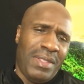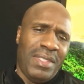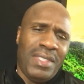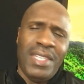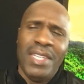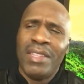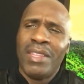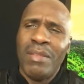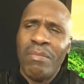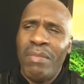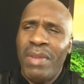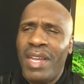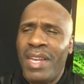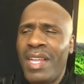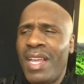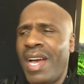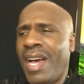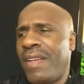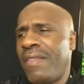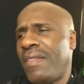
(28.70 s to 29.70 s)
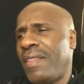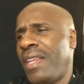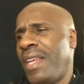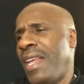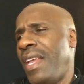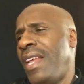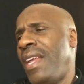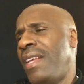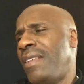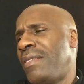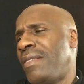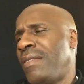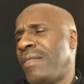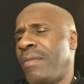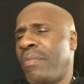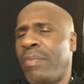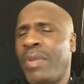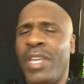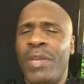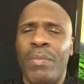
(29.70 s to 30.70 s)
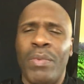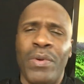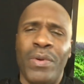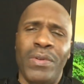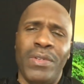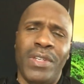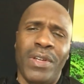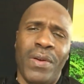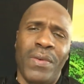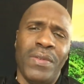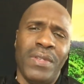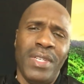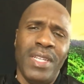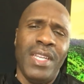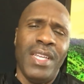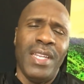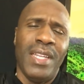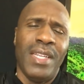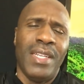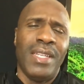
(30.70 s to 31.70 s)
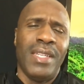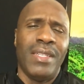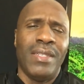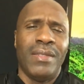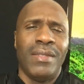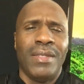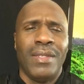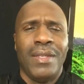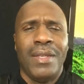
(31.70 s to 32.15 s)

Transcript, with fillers: get the money out of the hands of the people who don't need it and